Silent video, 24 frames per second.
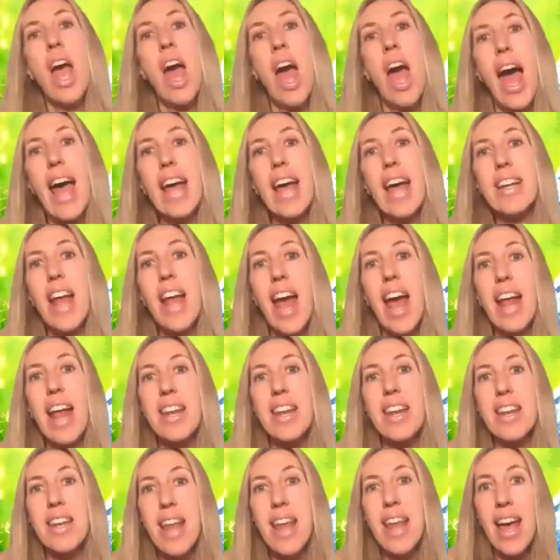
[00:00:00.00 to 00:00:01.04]

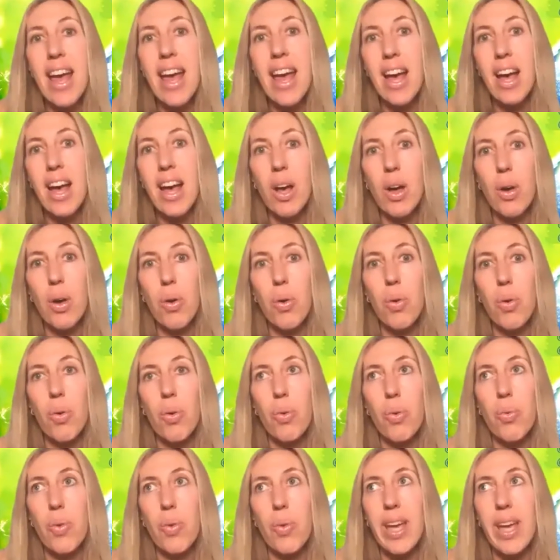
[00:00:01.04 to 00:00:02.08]
and now
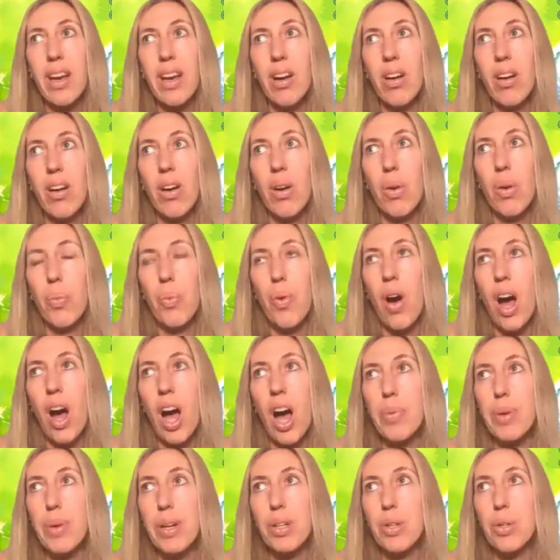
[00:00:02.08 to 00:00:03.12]
we are what
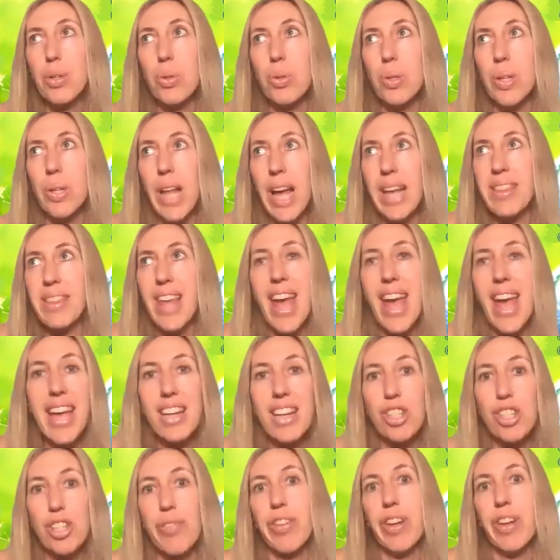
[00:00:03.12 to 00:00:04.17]
I would call like the
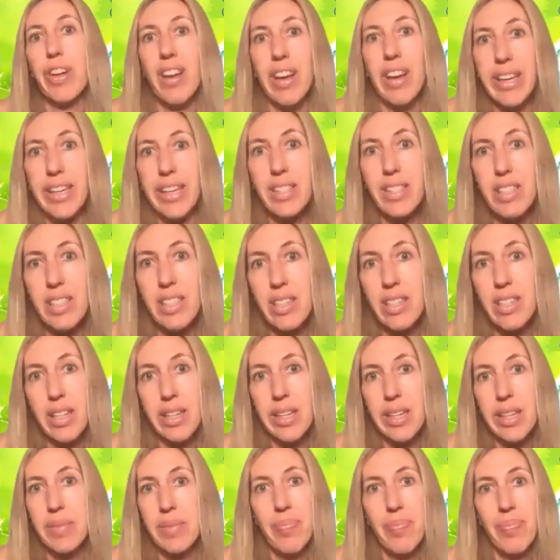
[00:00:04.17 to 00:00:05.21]
age of light.
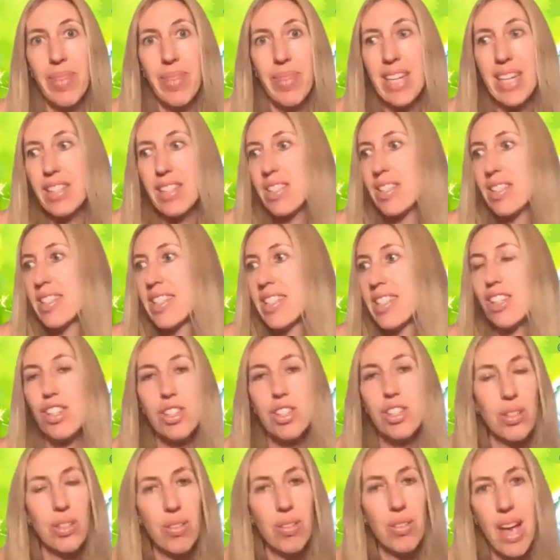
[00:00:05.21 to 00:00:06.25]
It's
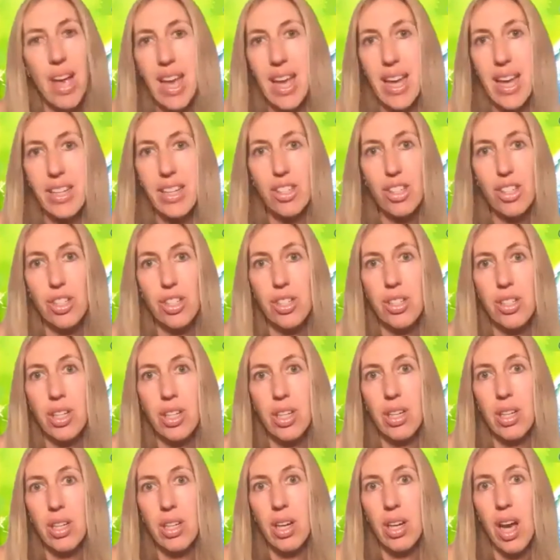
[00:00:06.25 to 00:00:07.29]
digital age.
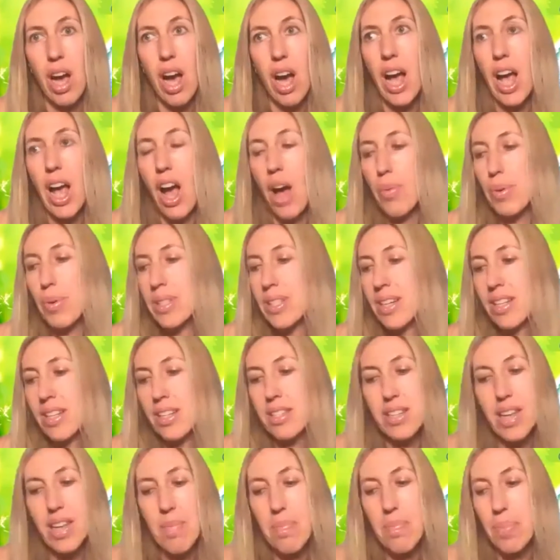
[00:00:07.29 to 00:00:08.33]
I was in
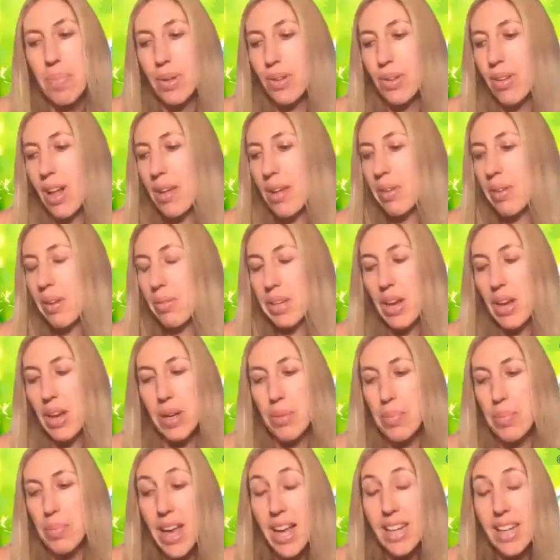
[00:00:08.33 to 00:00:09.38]
a temple. I'm
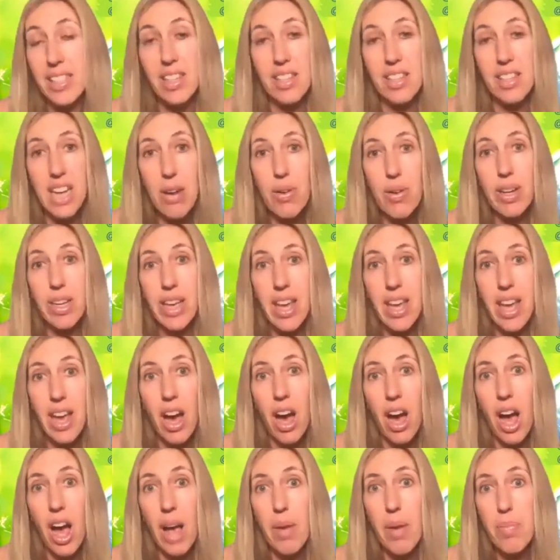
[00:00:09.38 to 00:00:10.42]
going a bit esoteric here.
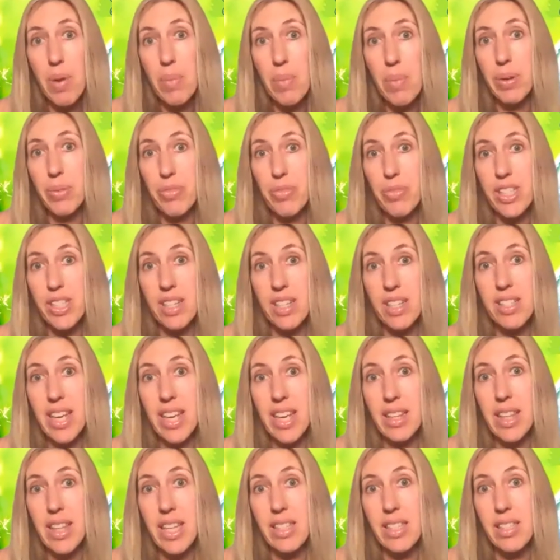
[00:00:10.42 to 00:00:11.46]
I remember visiting
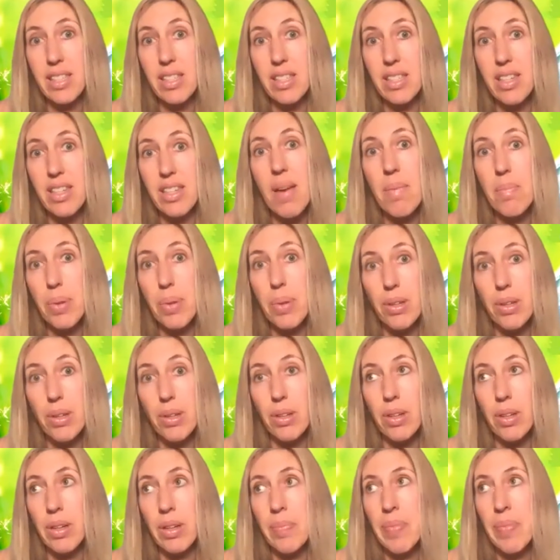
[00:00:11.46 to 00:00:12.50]
this
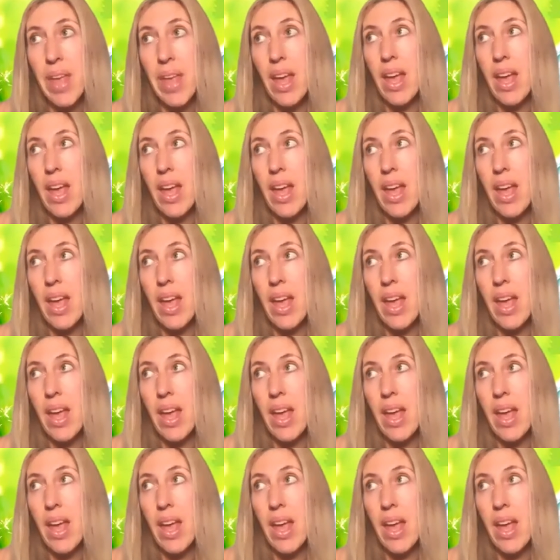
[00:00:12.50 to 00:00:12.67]
temple,